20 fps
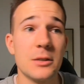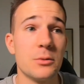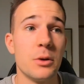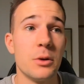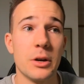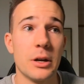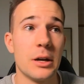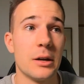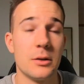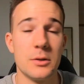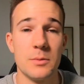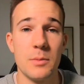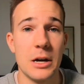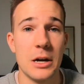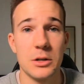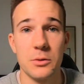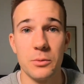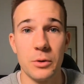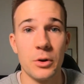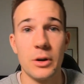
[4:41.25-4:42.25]
we don't get as
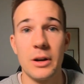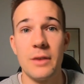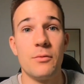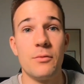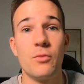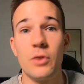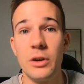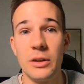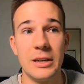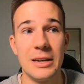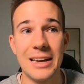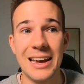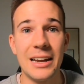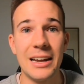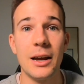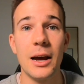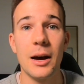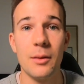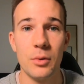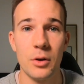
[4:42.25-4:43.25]
much, and we're not even really getting
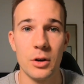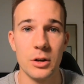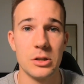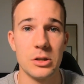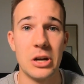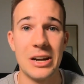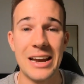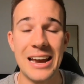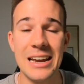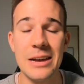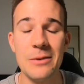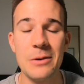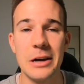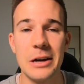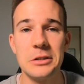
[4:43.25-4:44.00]
carbon dioxide anyway.